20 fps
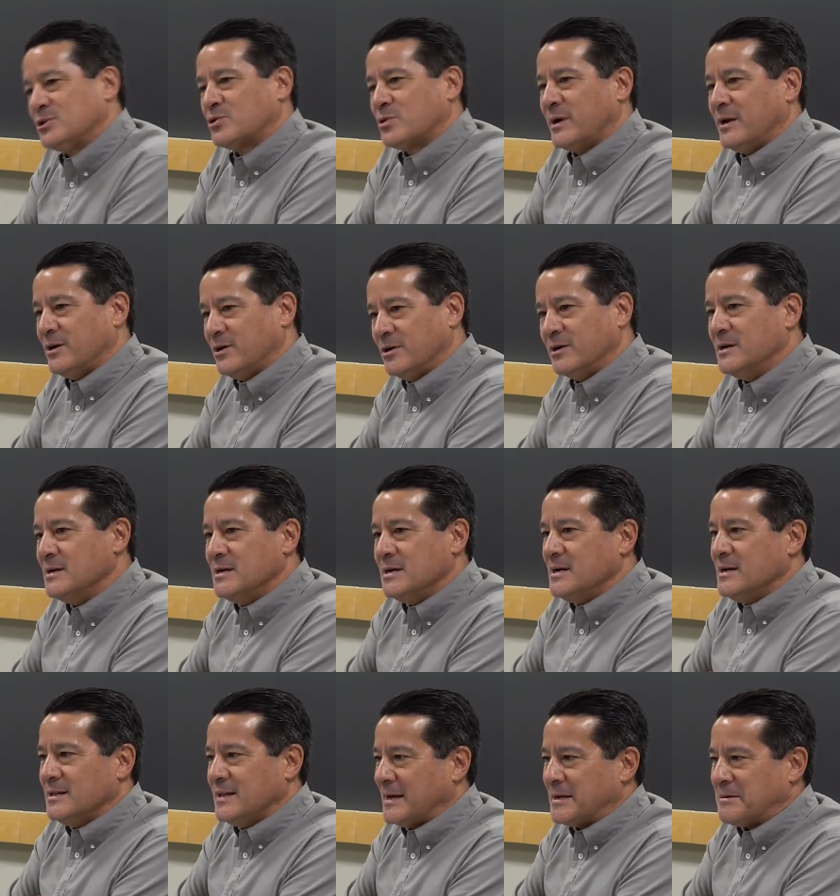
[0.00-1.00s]
trader,
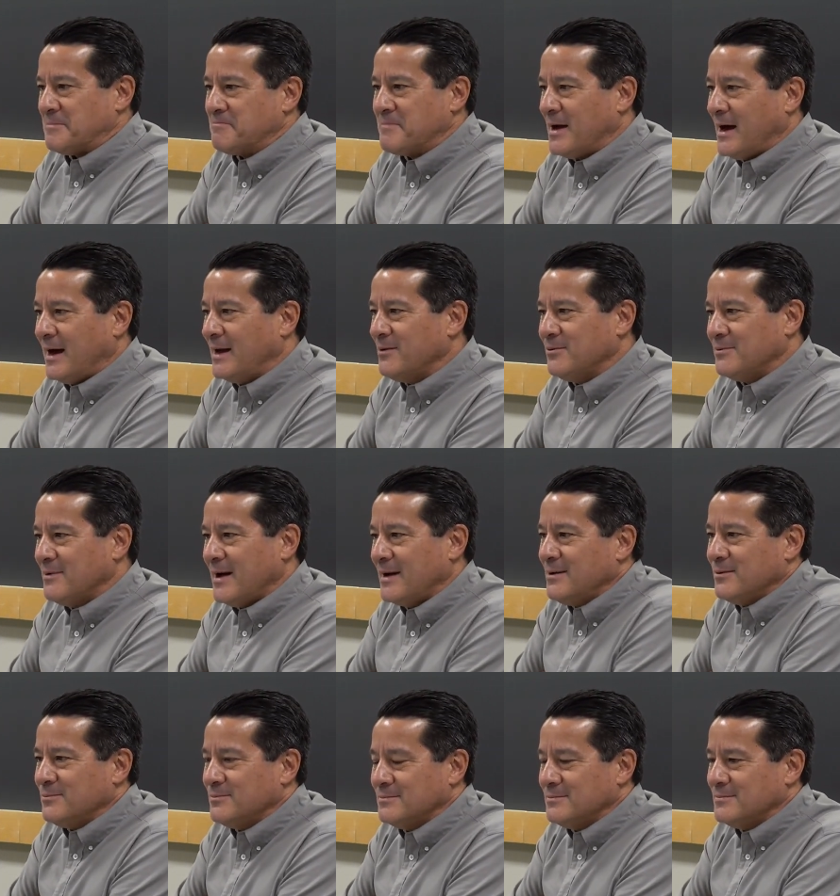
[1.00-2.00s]
like I don't I
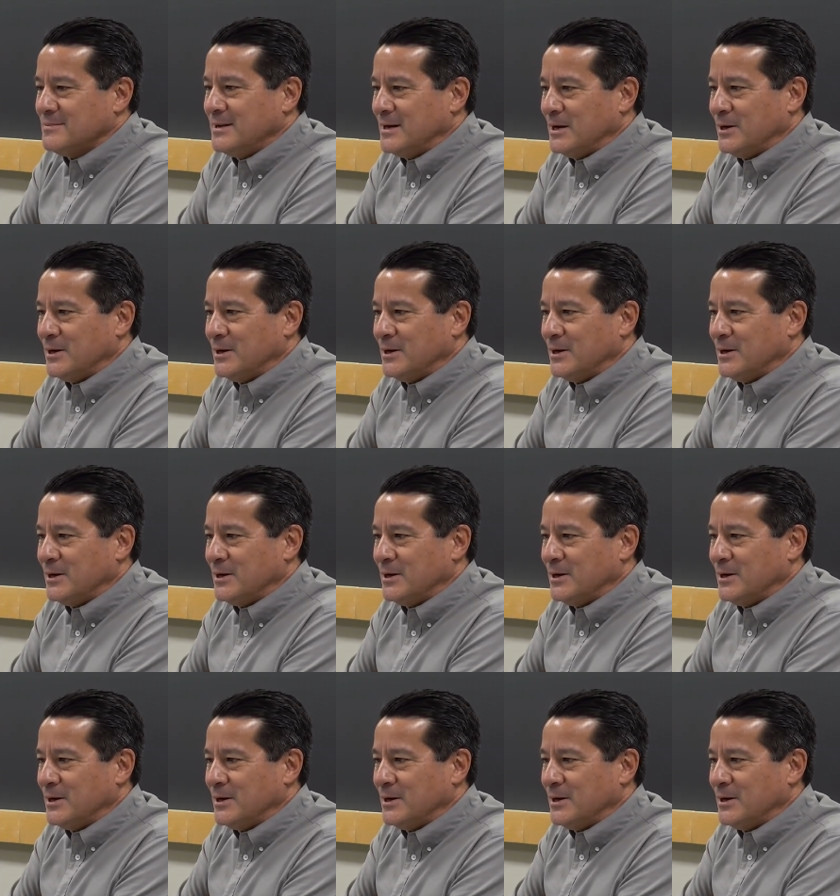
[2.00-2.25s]
don't